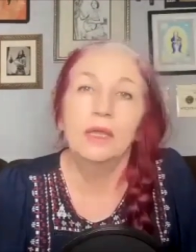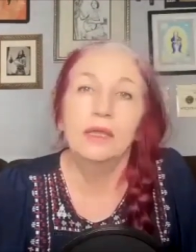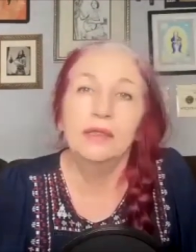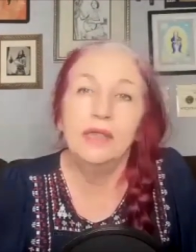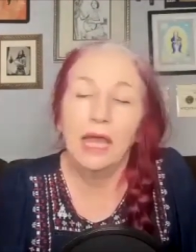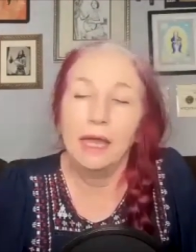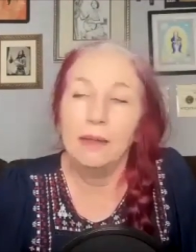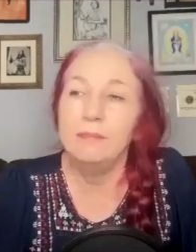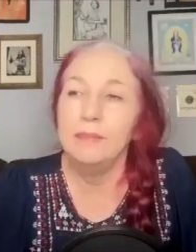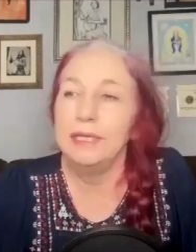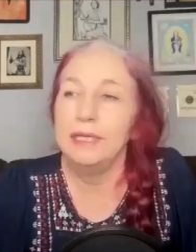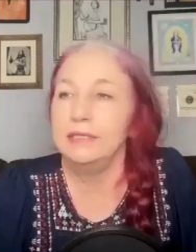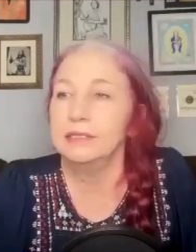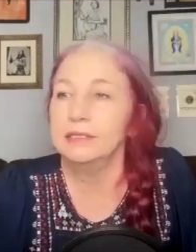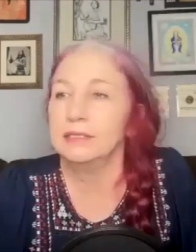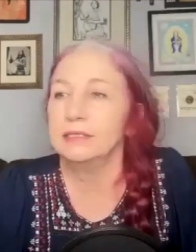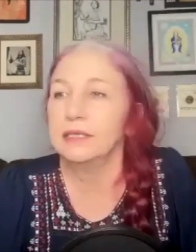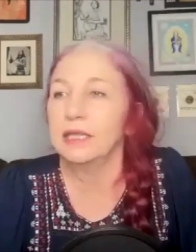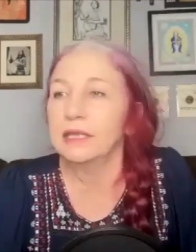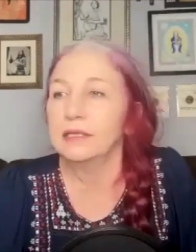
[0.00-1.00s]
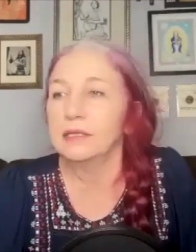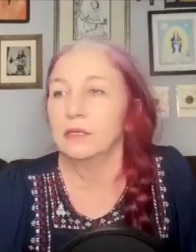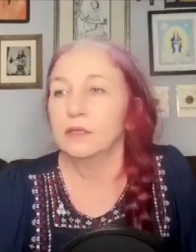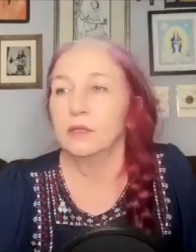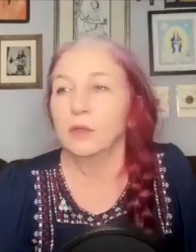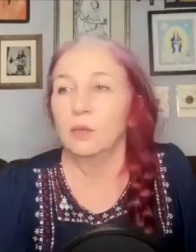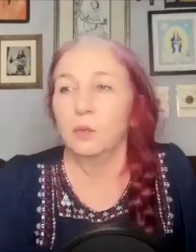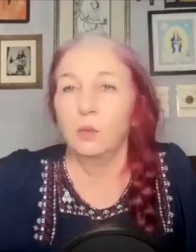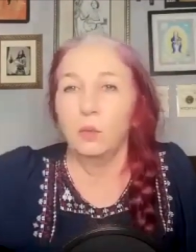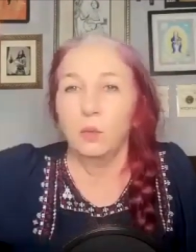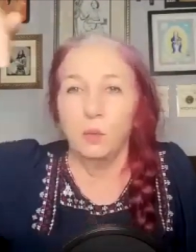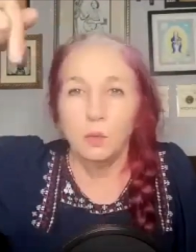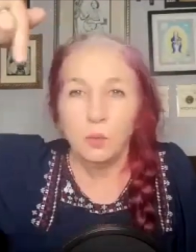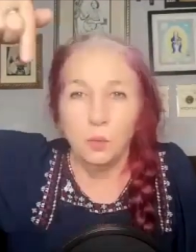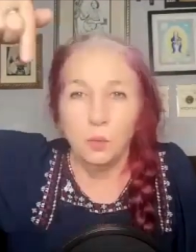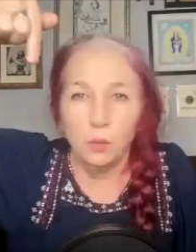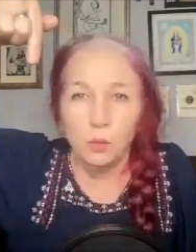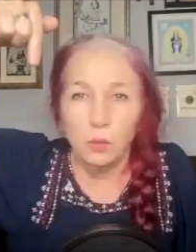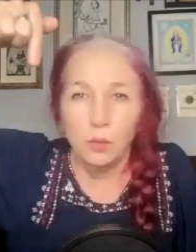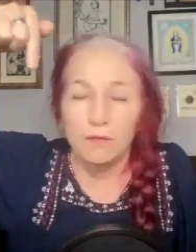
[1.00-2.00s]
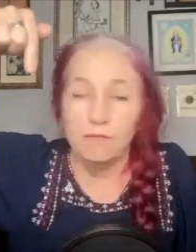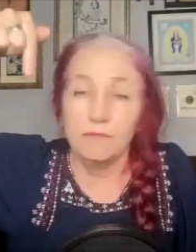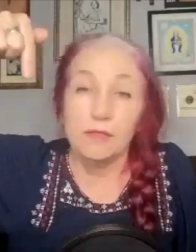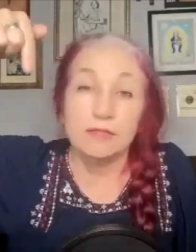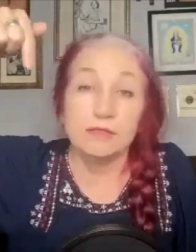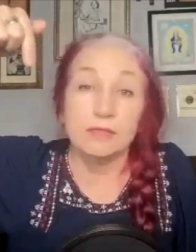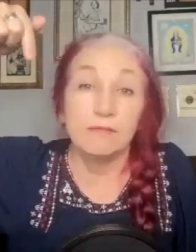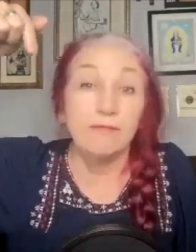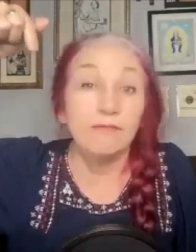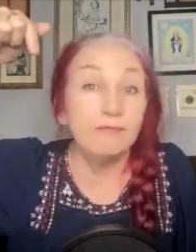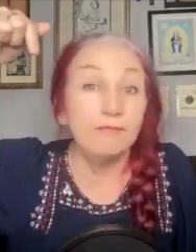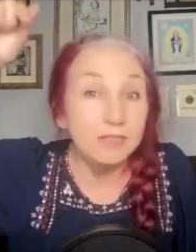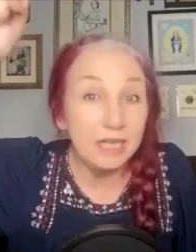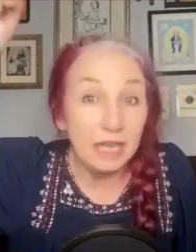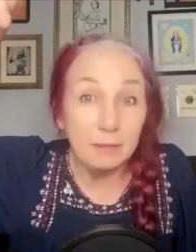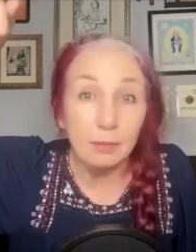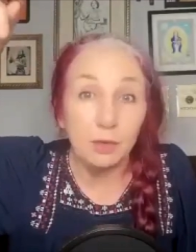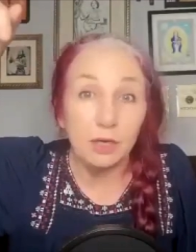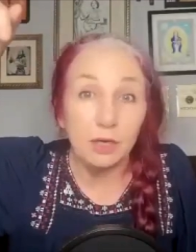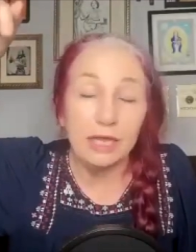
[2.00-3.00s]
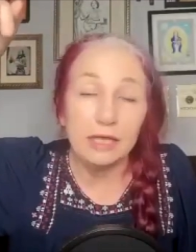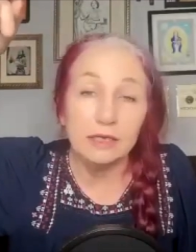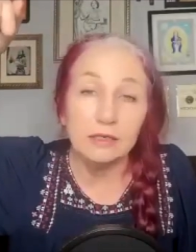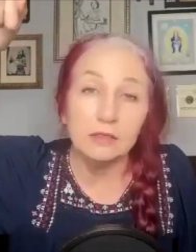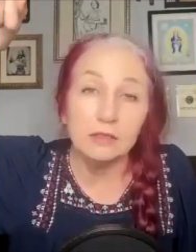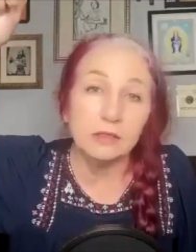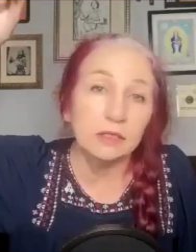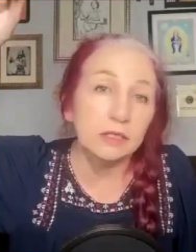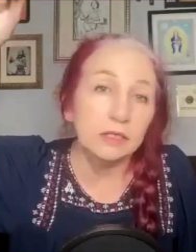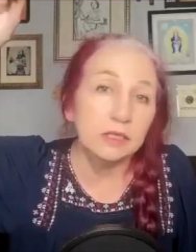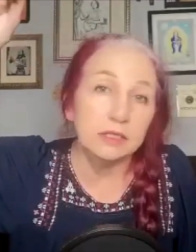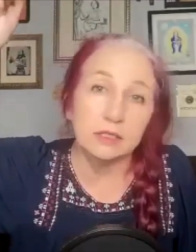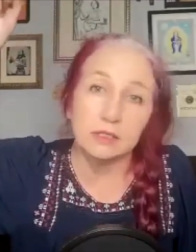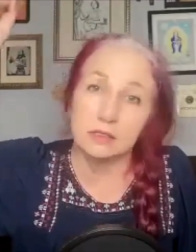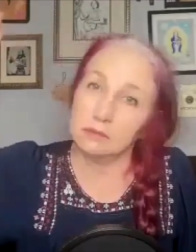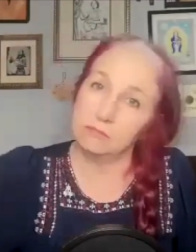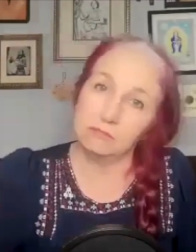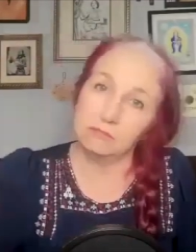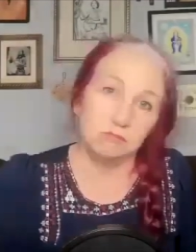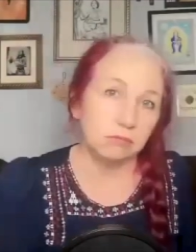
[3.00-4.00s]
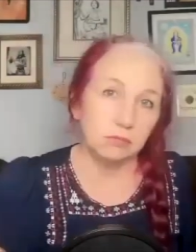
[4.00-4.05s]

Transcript: that means that the if it's a taper candle, it's